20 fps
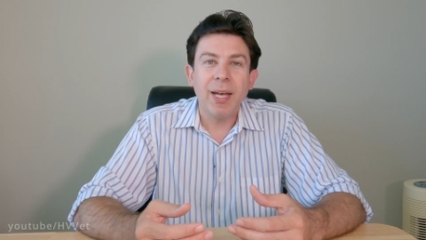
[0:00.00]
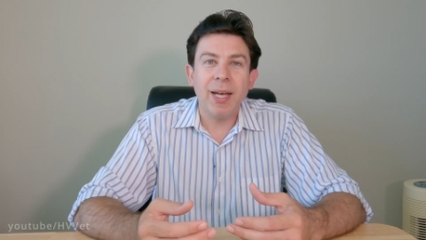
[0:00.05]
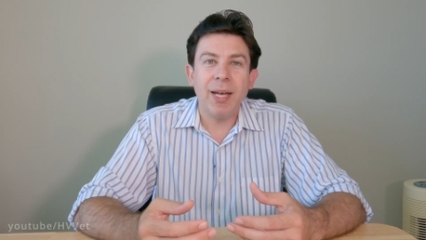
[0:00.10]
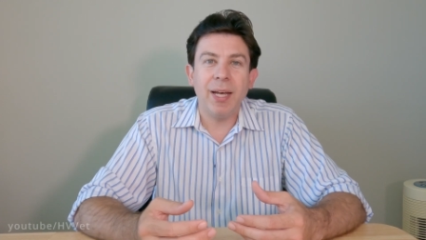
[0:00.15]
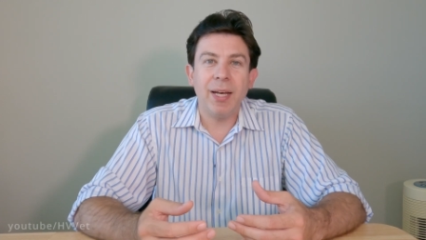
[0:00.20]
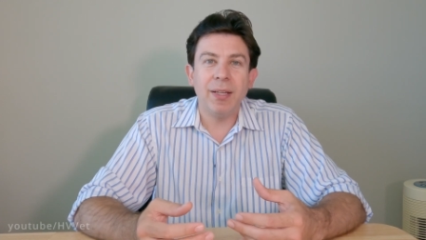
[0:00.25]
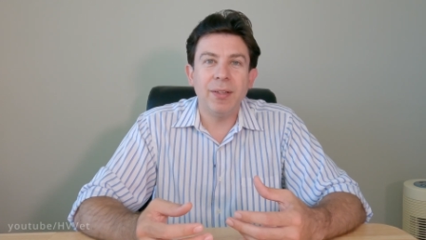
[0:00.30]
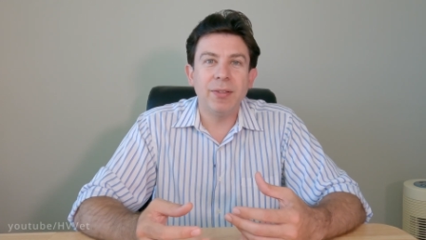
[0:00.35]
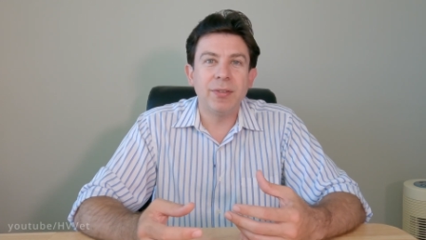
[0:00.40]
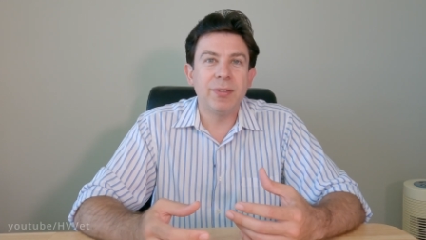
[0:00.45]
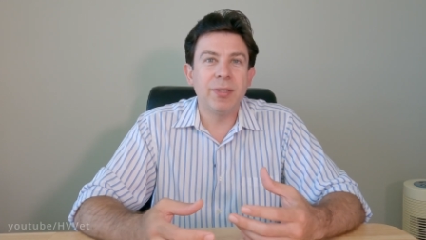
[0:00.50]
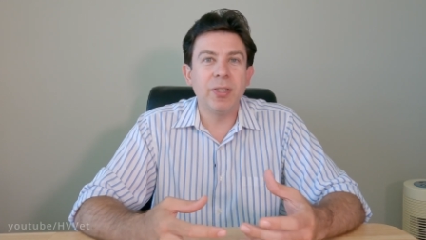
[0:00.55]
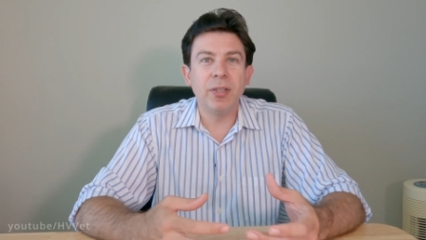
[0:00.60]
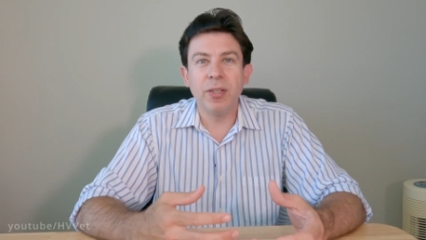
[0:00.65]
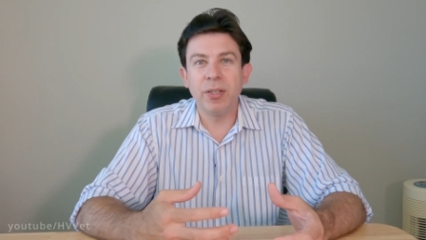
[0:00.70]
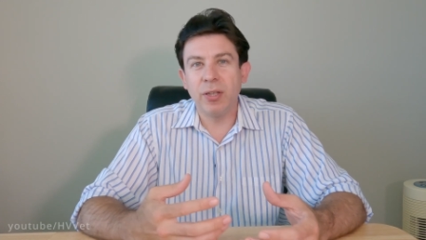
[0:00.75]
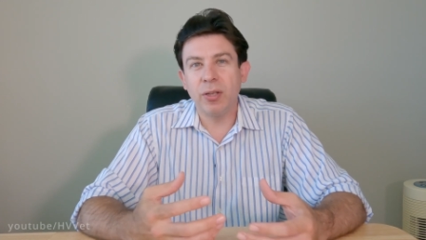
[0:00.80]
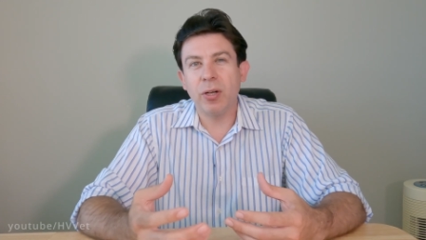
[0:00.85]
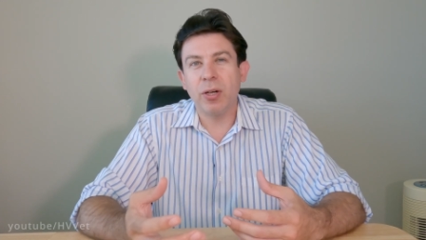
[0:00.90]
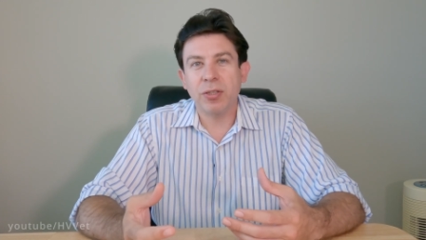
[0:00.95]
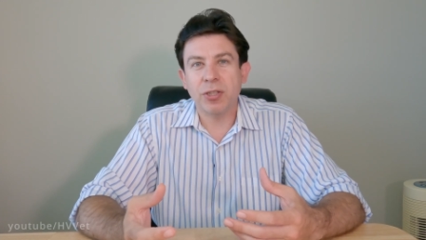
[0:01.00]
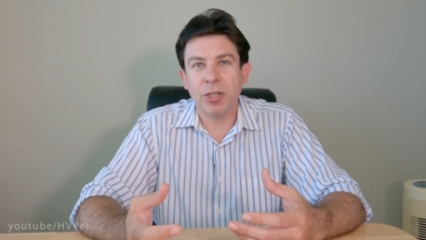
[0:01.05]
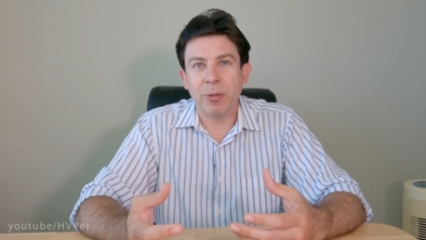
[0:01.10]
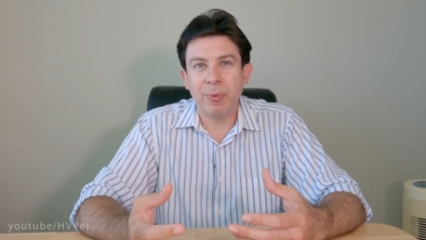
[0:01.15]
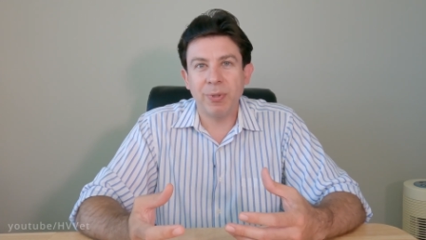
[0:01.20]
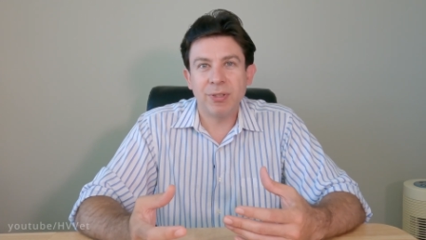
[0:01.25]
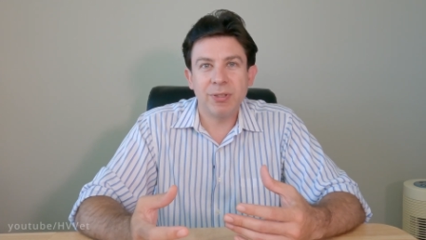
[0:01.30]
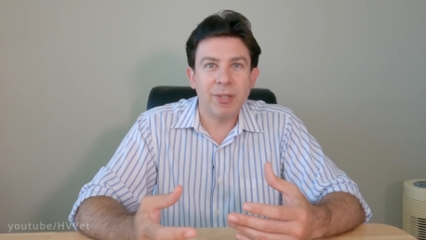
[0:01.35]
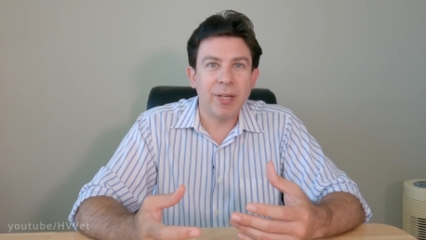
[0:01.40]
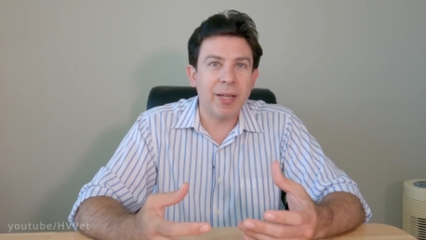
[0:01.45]
and still in the long
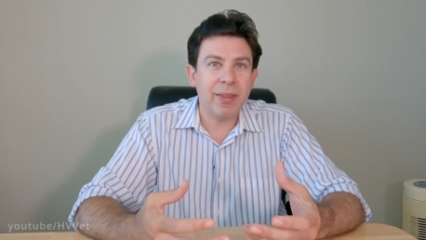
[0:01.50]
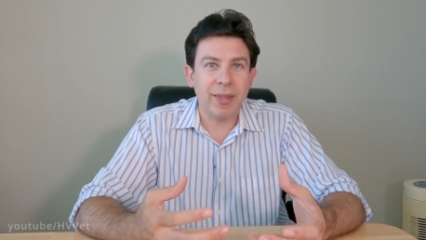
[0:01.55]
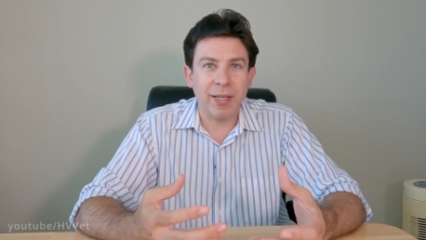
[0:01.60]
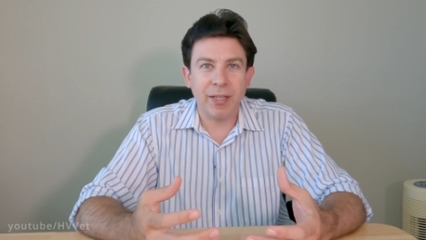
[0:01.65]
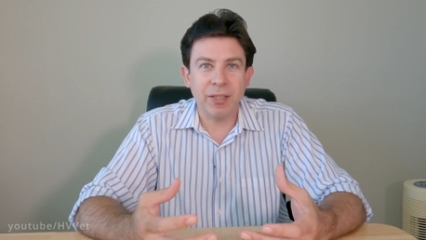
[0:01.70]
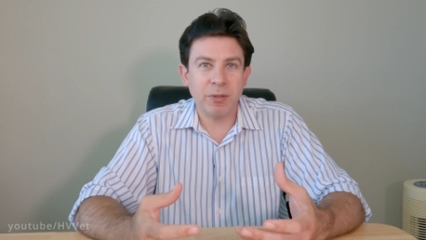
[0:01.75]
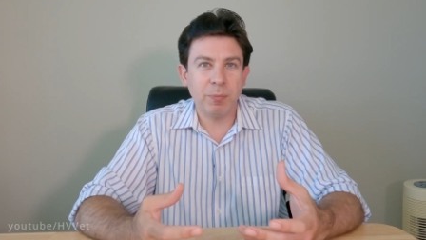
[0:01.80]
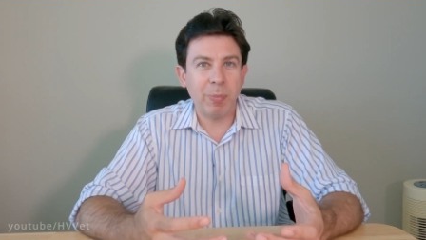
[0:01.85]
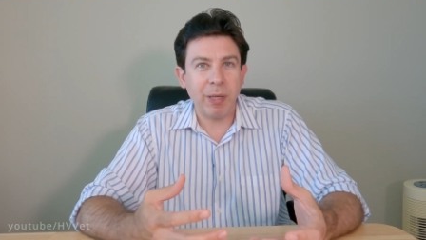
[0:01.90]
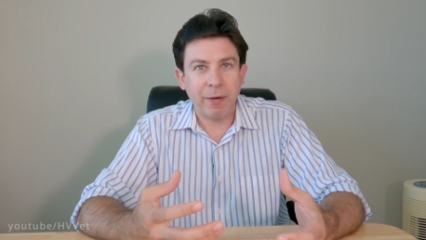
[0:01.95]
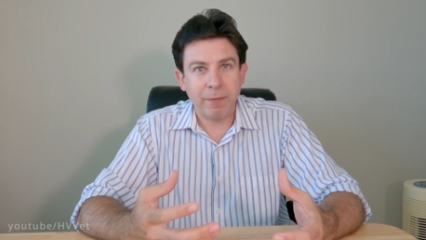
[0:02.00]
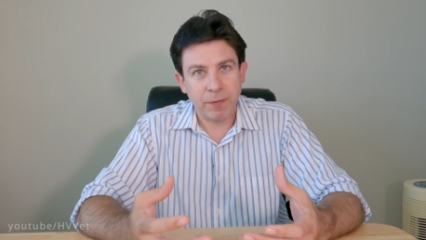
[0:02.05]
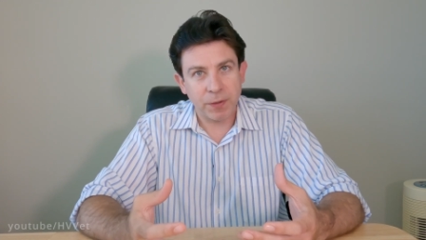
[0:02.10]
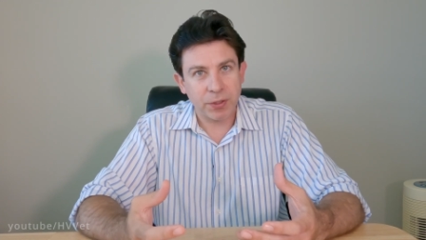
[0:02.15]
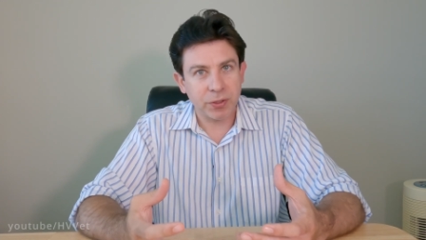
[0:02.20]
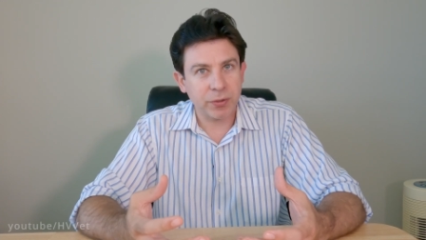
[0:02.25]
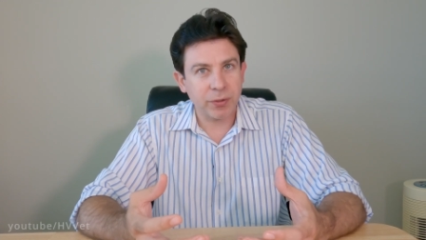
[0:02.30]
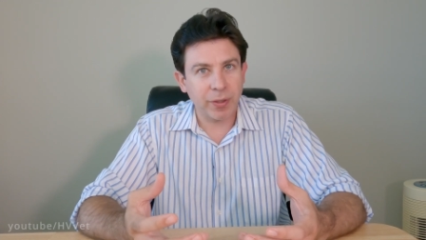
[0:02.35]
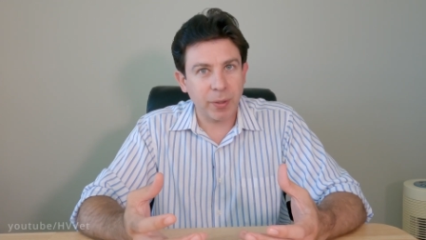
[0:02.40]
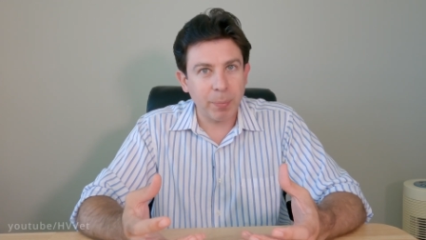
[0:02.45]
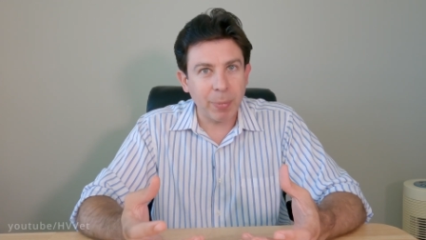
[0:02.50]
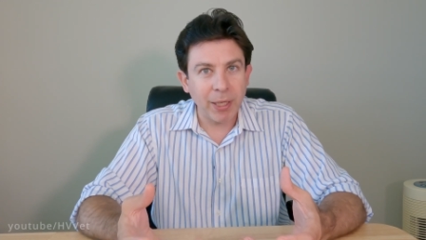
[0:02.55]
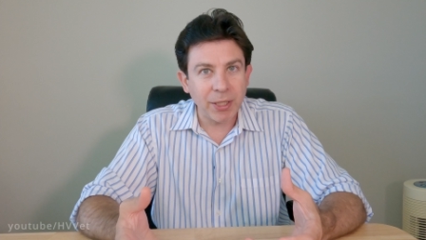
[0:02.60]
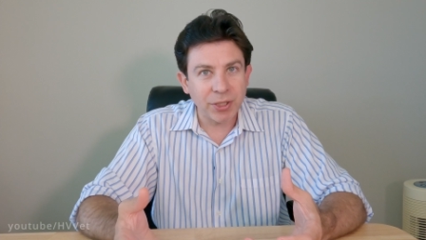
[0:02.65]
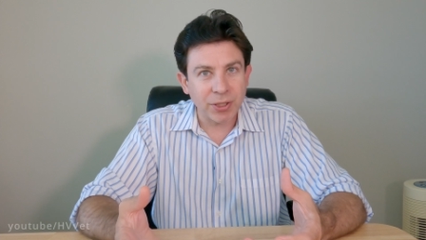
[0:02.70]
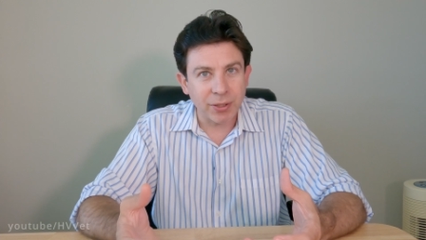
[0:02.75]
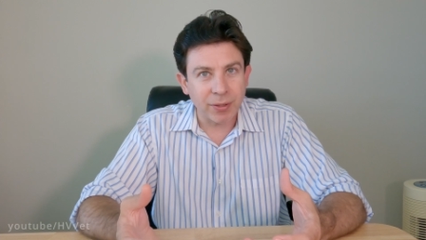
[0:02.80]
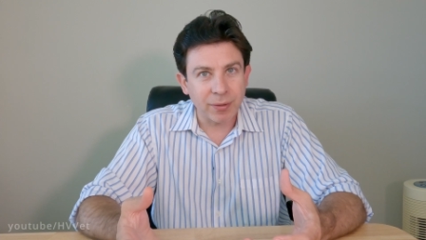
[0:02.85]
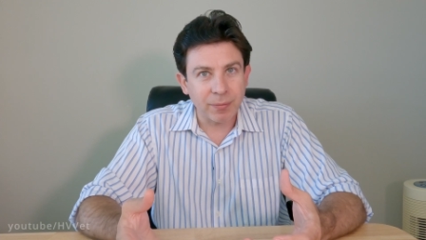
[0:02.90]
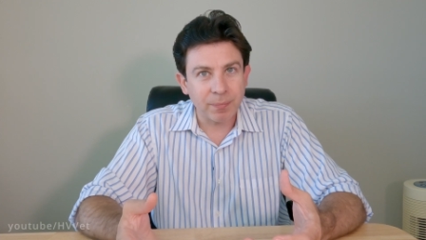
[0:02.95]
term, I think it's beneficial to the
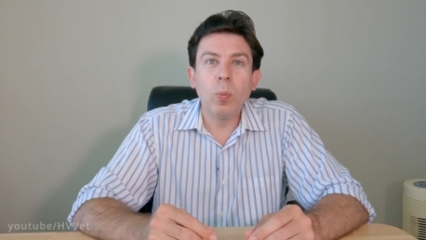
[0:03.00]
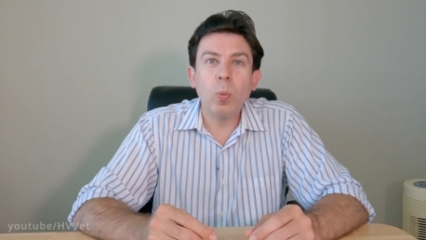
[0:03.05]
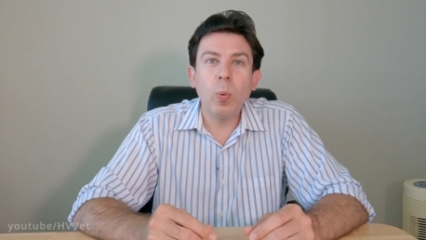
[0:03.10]
patient.